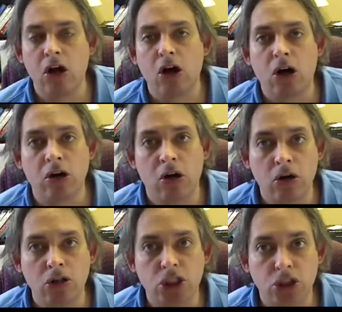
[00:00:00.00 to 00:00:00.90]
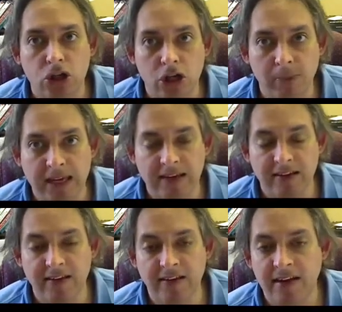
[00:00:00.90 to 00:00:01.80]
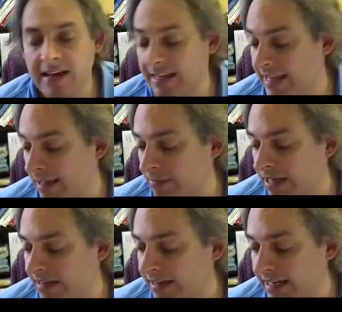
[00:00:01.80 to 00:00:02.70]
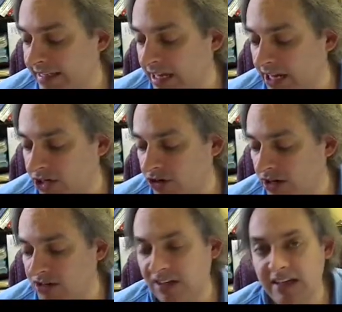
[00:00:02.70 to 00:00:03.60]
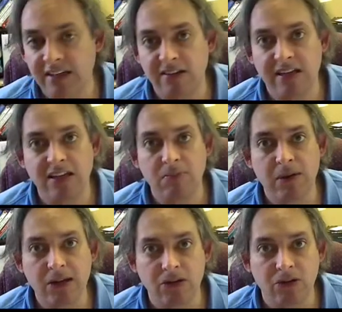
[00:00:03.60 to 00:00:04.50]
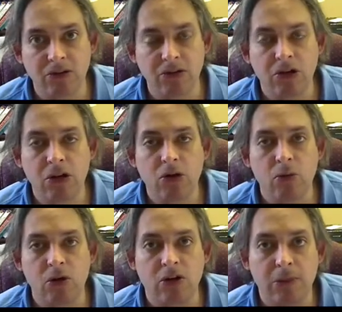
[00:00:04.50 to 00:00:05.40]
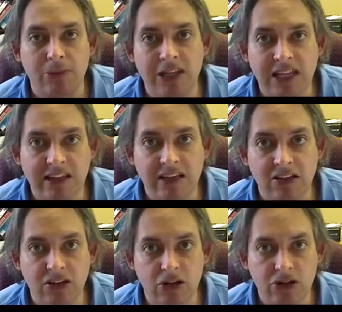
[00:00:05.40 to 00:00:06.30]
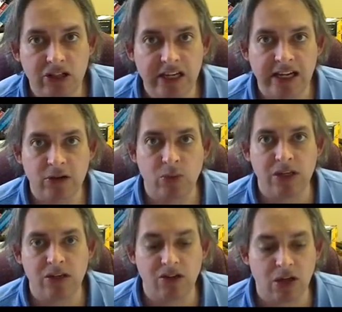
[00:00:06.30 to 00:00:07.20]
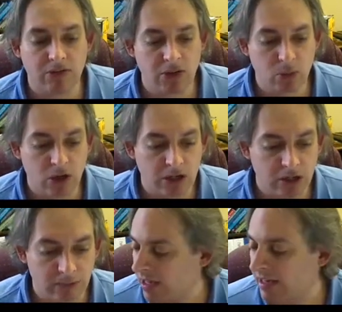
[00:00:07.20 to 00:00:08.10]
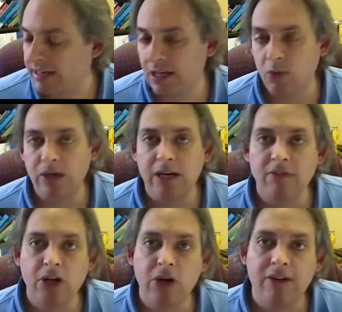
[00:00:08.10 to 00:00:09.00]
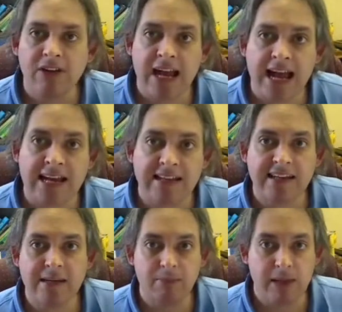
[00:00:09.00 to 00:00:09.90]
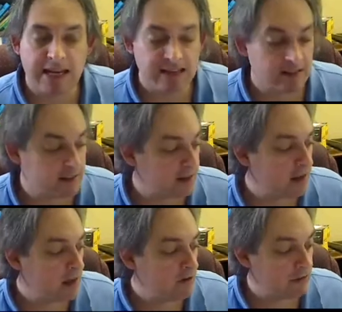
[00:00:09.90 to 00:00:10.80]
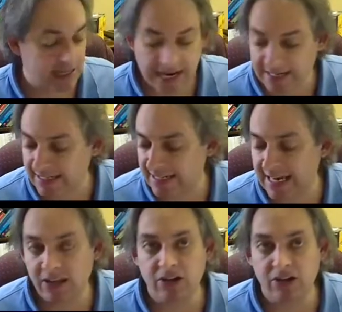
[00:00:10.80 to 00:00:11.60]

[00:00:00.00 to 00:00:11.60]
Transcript: are all strong bases. That means that the hydroxides of these metals will completely dissociate when dissolved in water. Now whenever you have an acid and base react together,